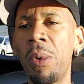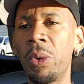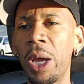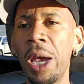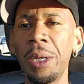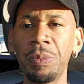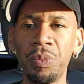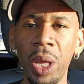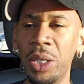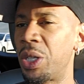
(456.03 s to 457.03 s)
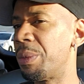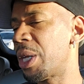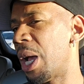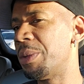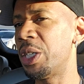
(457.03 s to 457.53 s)
Okay? And
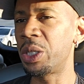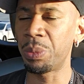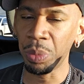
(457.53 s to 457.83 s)
sometimes it's